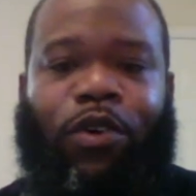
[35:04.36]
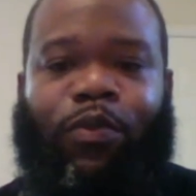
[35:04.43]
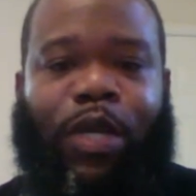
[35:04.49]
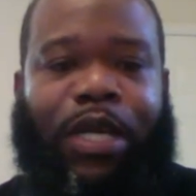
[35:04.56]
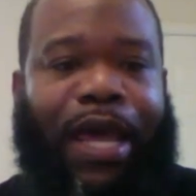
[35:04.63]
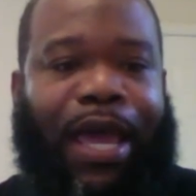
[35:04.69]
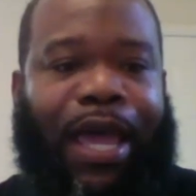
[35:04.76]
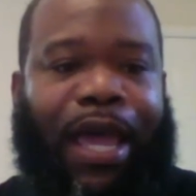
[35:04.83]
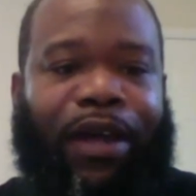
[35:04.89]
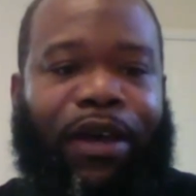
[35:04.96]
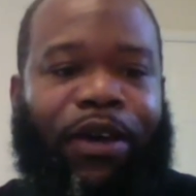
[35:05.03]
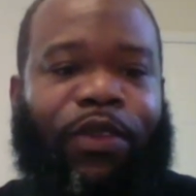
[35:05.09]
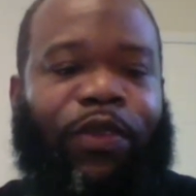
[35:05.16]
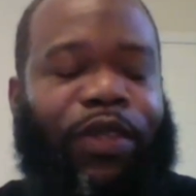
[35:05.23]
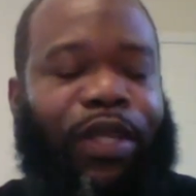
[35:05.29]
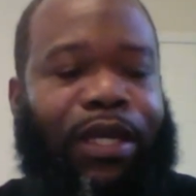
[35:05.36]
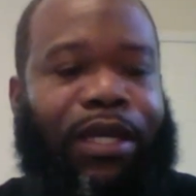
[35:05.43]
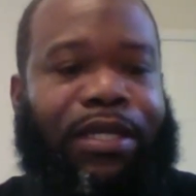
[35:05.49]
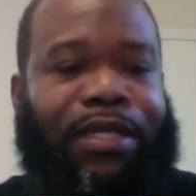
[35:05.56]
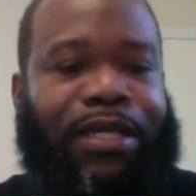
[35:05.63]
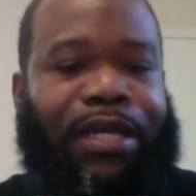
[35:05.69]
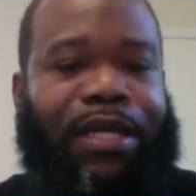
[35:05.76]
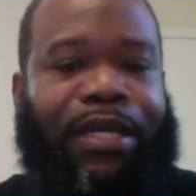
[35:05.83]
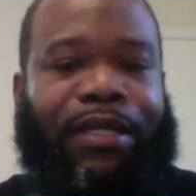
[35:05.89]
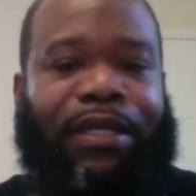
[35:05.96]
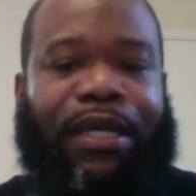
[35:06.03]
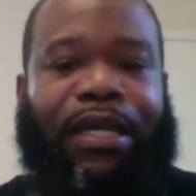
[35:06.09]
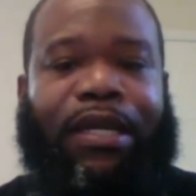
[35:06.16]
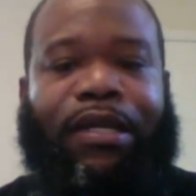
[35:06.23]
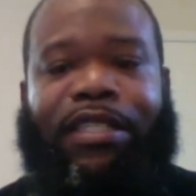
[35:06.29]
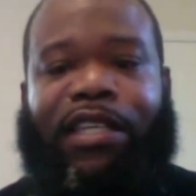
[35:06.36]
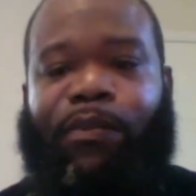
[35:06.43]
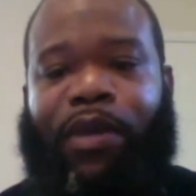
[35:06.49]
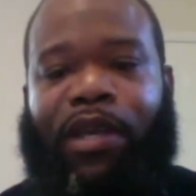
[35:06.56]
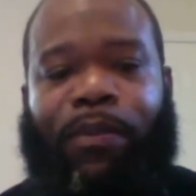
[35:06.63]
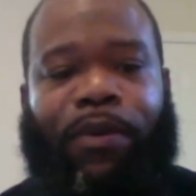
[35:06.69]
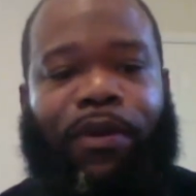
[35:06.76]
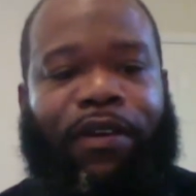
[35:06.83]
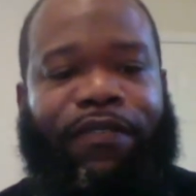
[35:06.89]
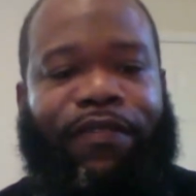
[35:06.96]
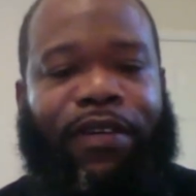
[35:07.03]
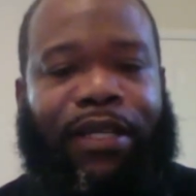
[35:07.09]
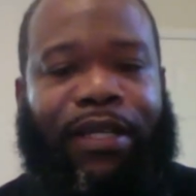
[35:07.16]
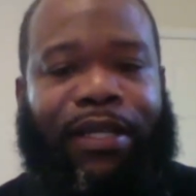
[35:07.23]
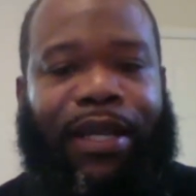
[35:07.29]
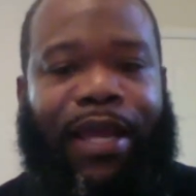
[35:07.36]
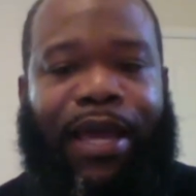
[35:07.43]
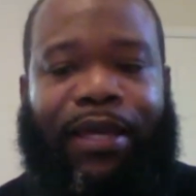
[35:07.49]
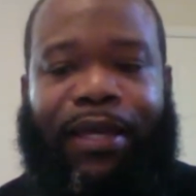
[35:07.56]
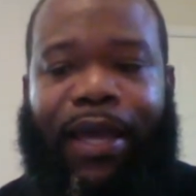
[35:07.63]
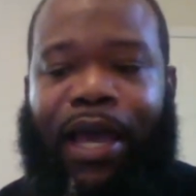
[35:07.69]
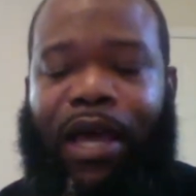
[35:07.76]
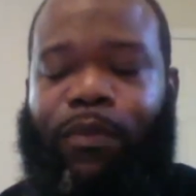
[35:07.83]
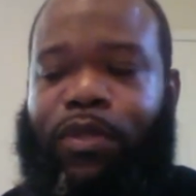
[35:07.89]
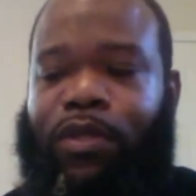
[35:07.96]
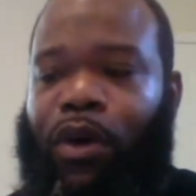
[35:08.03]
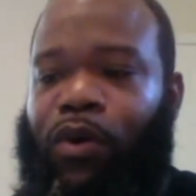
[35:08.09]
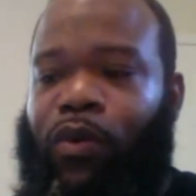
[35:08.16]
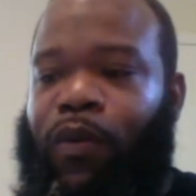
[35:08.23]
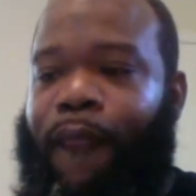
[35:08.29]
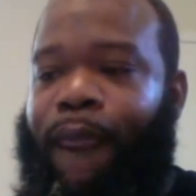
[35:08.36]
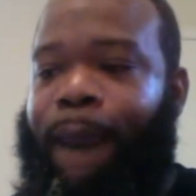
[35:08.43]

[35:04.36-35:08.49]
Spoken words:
me to add other things in to be able to fill in that gap. So,